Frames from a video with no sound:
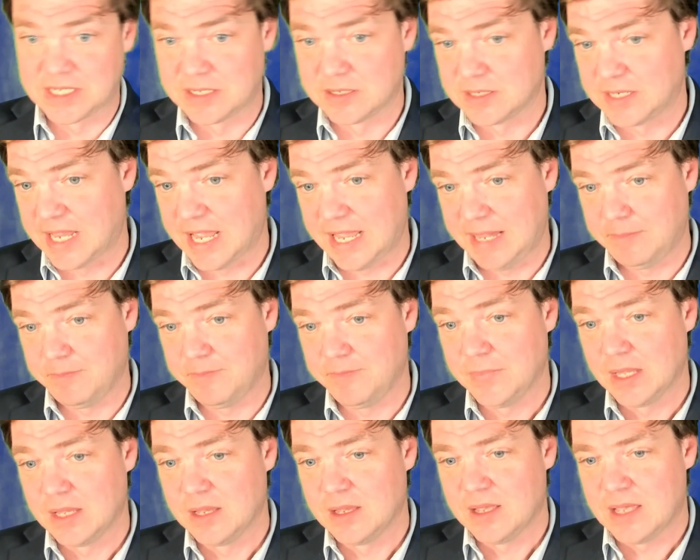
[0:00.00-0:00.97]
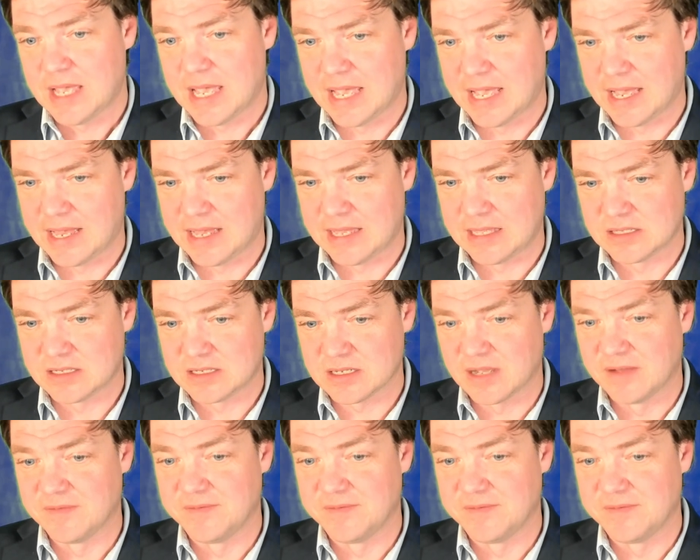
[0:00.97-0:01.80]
good game, and